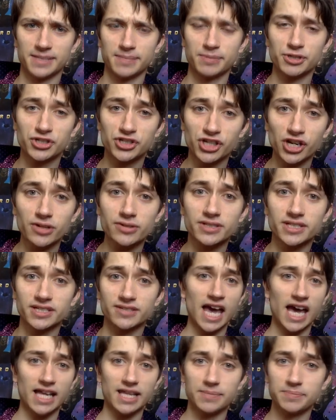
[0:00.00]
But
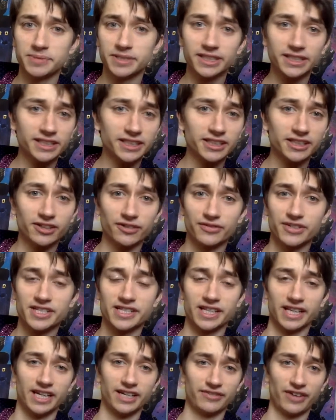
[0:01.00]
Joseph, at the beginning of
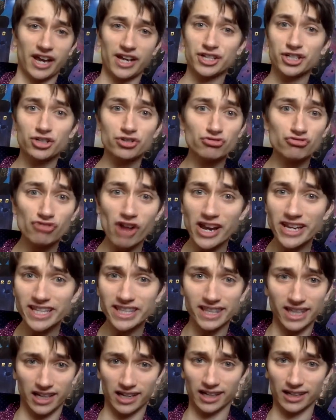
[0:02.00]
his life, had a great
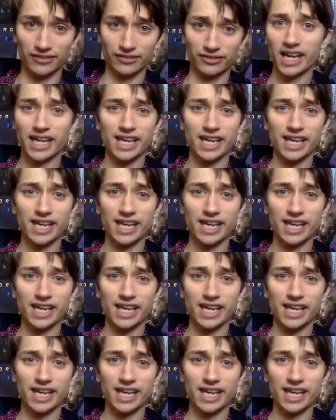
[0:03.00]
life.